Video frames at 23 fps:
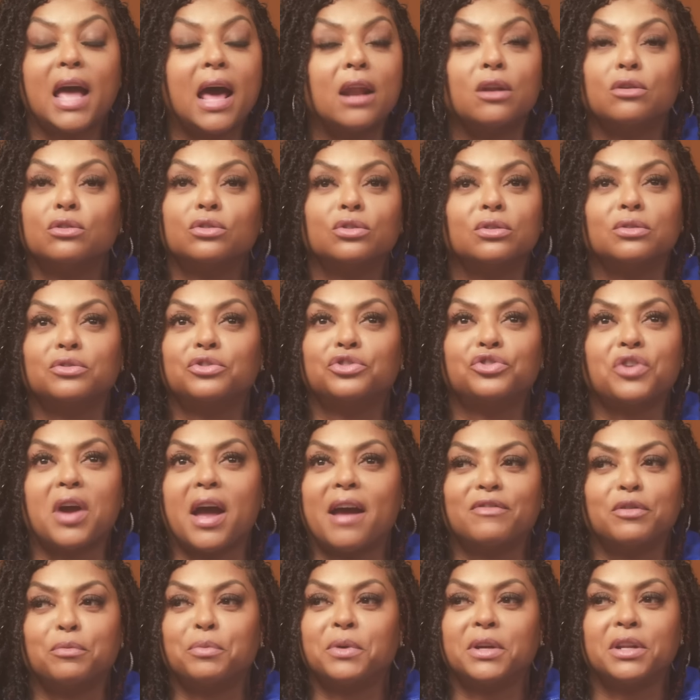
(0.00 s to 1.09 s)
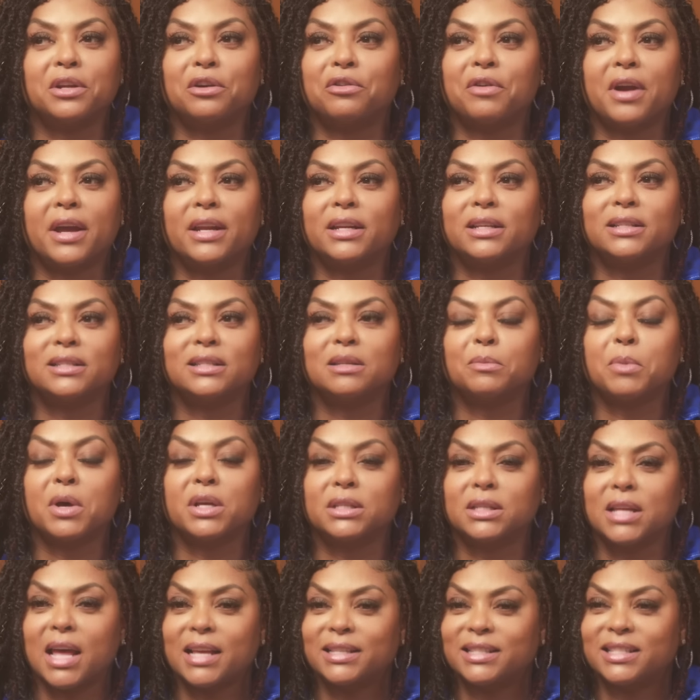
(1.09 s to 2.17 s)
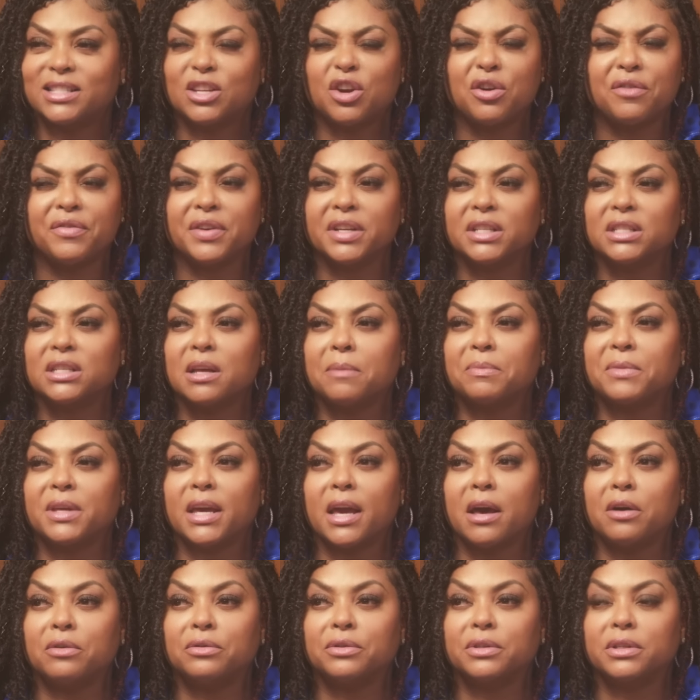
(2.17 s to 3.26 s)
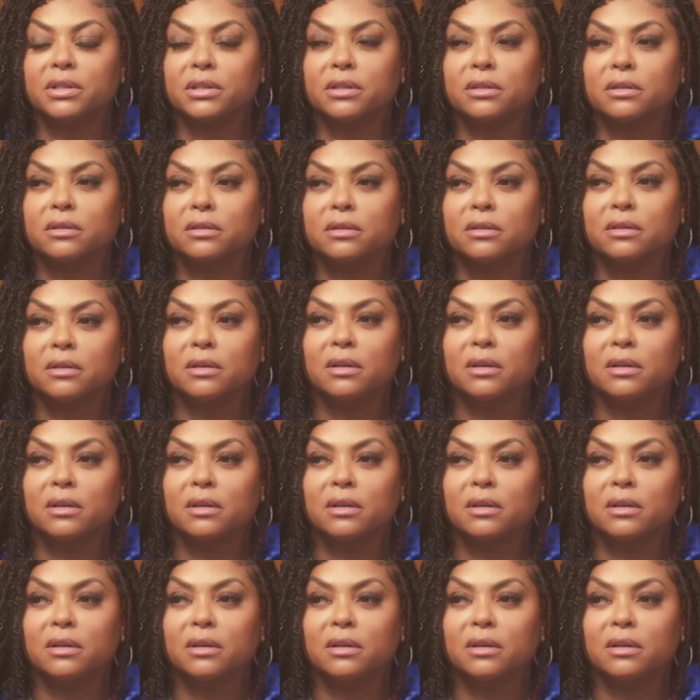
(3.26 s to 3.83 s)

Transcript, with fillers: I don't strive to be the greatest because that's serving something else.